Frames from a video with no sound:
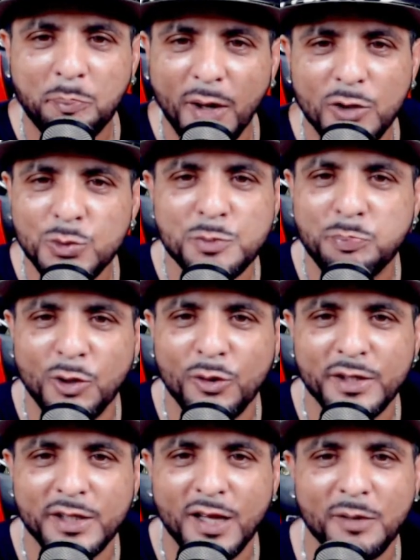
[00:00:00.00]
Buck was
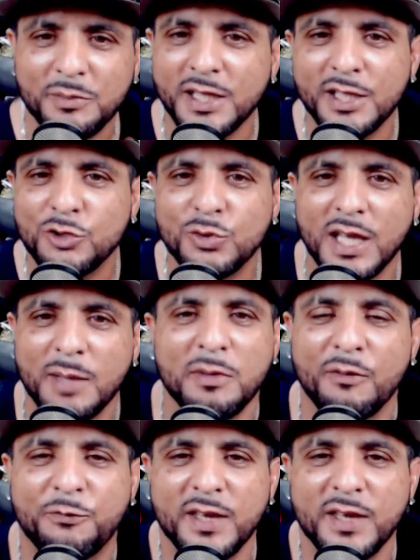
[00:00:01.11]
blowing it up. Nigga, you gave me a